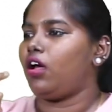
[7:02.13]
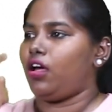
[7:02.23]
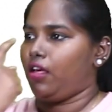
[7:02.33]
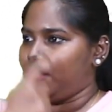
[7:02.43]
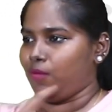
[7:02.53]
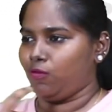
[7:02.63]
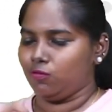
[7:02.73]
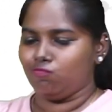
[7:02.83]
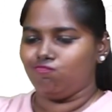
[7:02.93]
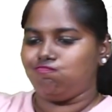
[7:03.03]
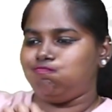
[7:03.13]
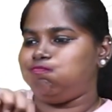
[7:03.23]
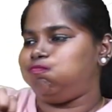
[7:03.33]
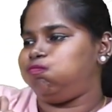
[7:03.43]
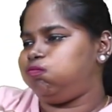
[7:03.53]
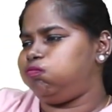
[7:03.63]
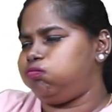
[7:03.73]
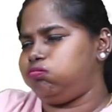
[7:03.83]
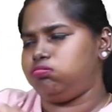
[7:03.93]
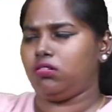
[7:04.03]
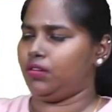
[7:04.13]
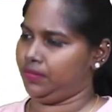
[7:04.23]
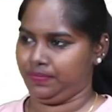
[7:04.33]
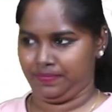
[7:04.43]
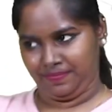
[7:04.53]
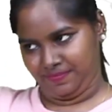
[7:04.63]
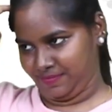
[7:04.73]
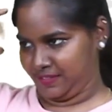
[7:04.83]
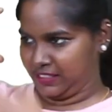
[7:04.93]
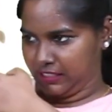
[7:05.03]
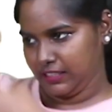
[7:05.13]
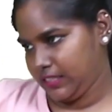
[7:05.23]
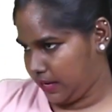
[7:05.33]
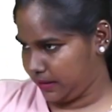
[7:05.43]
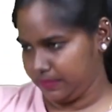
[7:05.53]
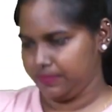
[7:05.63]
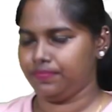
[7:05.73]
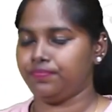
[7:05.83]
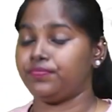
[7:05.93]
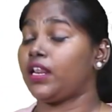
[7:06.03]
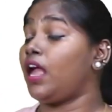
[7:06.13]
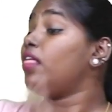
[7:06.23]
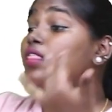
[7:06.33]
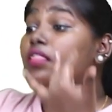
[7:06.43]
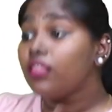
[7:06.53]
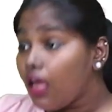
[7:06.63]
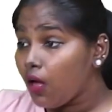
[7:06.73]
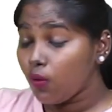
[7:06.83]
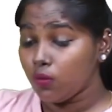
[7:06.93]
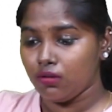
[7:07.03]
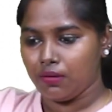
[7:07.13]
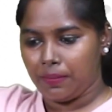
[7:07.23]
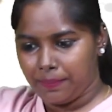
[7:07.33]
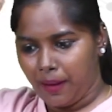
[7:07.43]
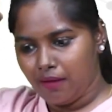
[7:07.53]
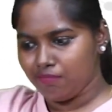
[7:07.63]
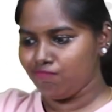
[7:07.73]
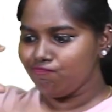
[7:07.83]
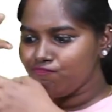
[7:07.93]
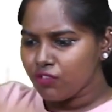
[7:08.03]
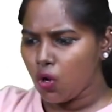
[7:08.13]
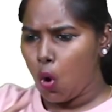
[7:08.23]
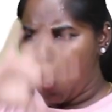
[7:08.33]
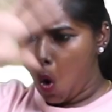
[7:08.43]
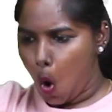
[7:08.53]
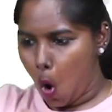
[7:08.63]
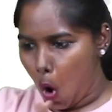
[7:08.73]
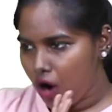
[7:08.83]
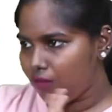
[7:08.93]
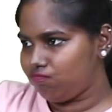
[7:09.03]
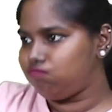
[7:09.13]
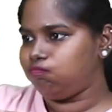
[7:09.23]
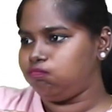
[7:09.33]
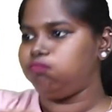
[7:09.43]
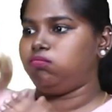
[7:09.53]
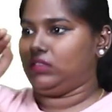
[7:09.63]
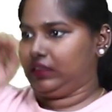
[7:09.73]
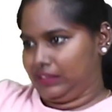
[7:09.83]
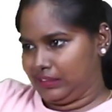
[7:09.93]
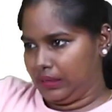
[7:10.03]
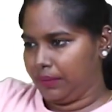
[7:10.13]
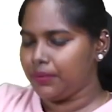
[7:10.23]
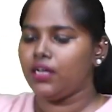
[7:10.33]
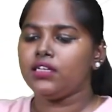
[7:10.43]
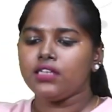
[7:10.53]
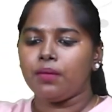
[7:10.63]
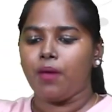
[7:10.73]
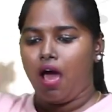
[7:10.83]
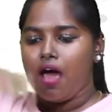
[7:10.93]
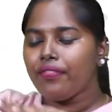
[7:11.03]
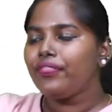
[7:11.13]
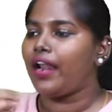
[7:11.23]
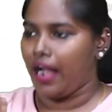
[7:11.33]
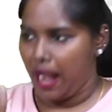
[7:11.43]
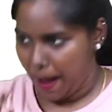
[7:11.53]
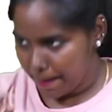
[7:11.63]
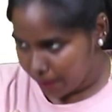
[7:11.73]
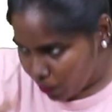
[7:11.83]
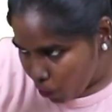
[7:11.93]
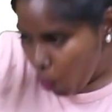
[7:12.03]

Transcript: in our mouth to some extent. Now, the orbitofrontal cortex registers all of this. The high calories and